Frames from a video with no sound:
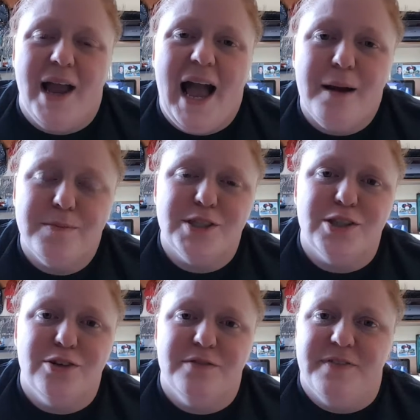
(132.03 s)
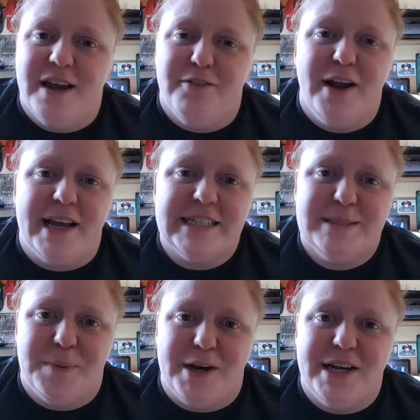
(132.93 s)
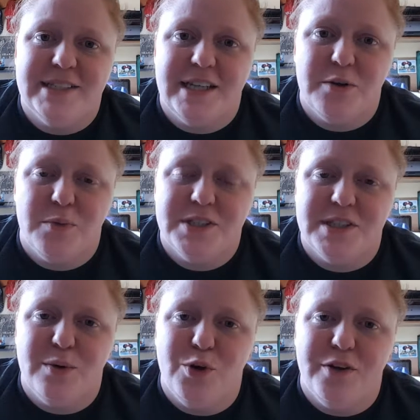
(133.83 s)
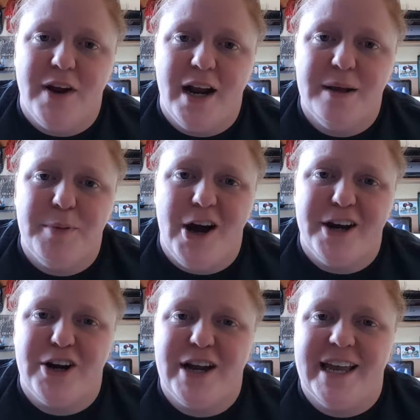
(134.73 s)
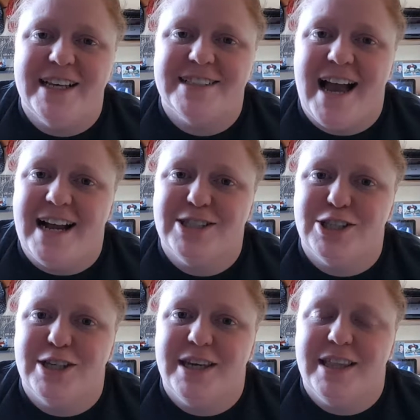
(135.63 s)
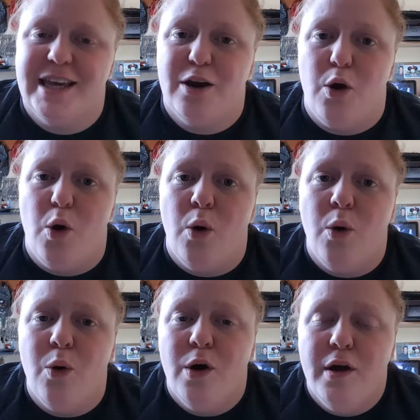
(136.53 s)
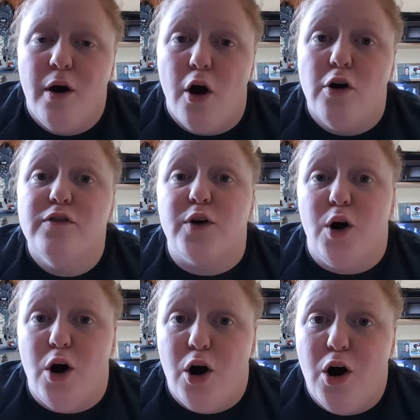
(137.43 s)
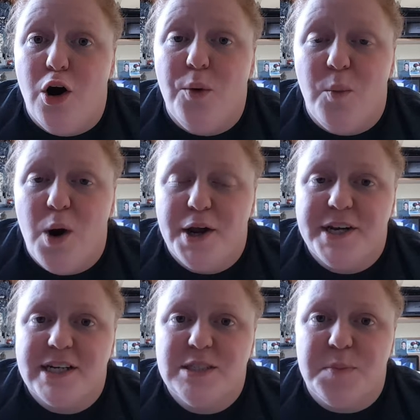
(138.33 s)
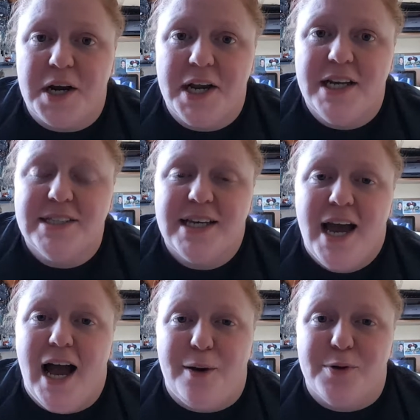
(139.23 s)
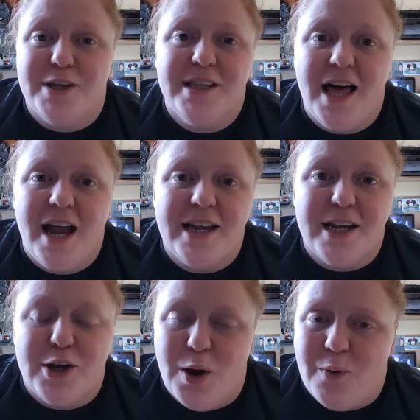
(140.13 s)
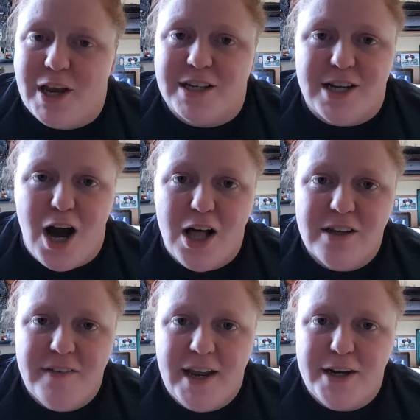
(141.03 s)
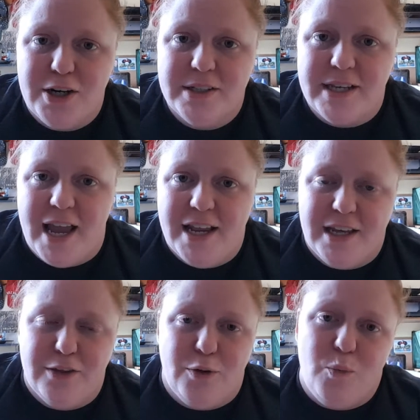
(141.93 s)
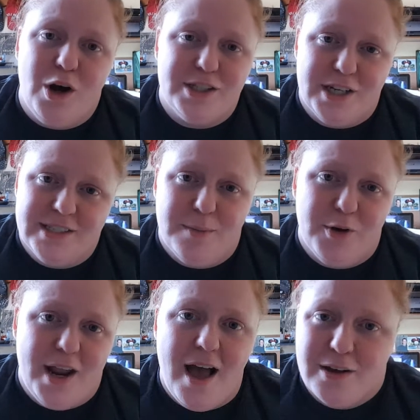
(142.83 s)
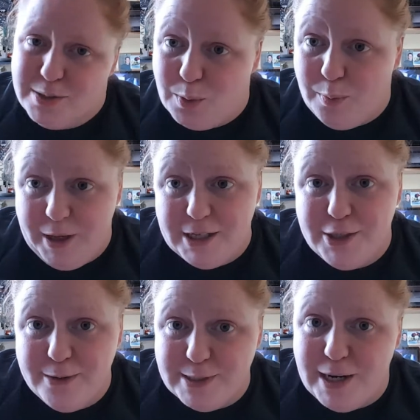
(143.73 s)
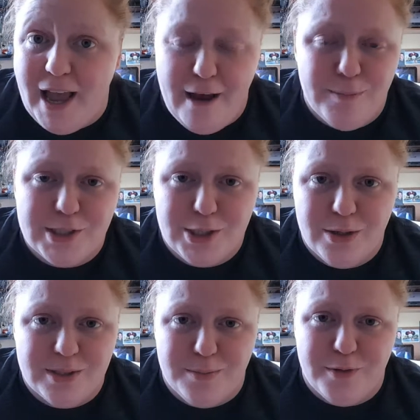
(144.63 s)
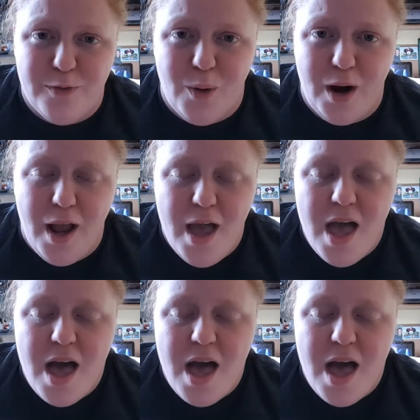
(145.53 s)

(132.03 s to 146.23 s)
My absolute favorite experience at the Wizarding World of Harry Potter is actually the whole overall wand experience. I really like going into Ollivanders and either watching someone else or being chosen. I have been chosen before,